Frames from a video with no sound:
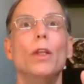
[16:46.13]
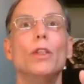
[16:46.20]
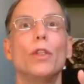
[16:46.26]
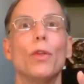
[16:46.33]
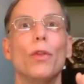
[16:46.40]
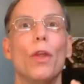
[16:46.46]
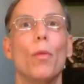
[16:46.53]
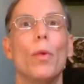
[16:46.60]

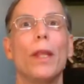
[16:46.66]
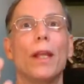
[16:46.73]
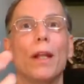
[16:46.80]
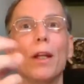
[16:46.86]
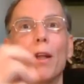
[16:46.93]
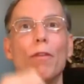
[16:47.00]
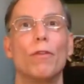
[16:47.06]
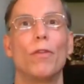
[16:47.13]
so that we
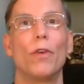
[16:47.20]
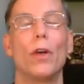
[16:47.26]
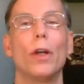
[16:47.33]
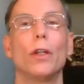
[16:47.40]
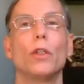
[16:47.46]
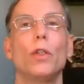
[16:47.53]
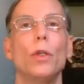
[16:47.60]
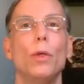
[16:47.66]
can
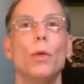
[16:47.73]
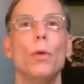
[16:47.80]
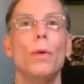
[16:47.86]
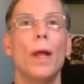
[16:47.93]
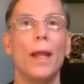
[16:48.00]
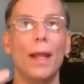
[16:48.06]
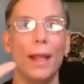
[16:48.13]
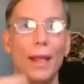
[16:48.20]
convert to